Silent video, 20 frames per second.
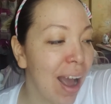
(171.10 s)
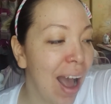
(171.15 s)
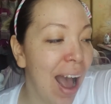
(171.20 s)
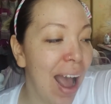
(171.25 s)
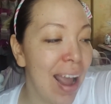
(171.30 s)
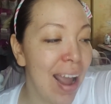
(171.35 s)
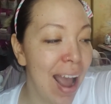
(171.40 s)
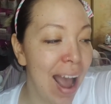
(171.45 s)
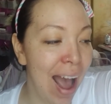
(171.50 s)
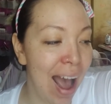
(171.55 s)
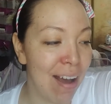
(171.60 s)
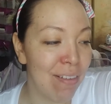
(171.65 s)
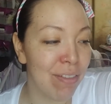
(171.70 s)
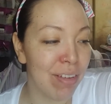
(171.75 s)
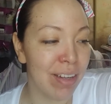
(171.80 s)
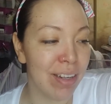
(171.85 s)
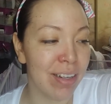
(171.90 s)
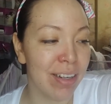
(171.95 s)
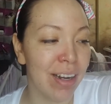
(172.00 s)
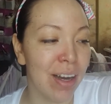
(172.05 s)
have
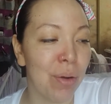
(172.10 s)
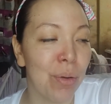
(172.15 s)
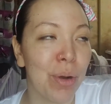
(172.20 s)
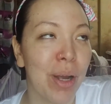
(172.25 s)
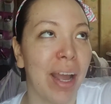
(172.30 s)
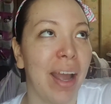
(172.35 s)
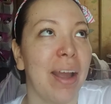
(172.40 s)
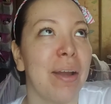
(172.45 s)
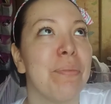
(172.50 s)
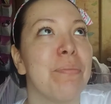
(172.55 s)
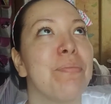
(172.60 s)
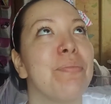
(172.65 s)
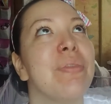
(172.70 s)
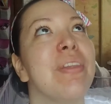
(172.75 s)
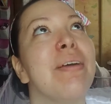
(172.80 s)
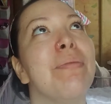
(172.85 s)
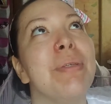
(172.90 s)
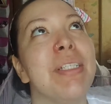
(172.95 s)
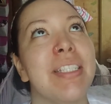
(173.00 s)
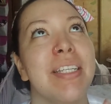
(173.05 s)
it. Okay,
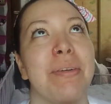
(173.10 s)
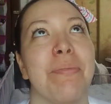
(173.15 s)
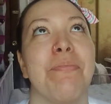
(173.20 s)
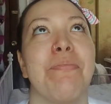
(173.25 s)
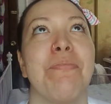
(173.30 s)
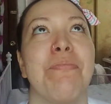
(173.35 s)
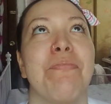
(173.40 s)
let me see.